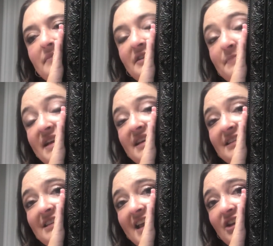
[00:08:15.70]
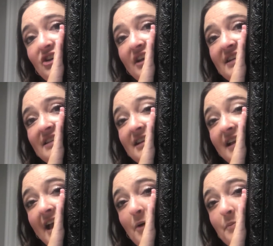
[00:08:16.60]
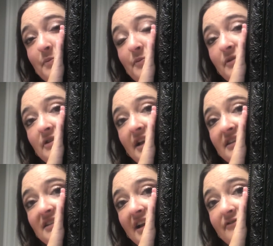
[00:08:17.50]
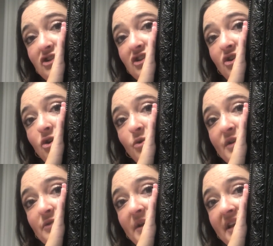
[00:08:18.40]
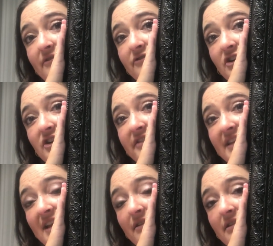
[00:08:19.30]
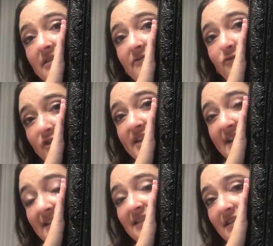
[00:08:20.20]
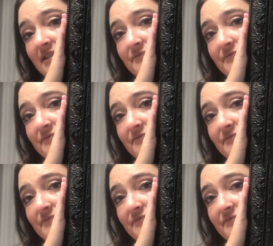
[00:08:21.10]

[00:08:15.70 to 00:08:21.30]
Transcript: making today good and today count, instead of just always waiting for the next thing.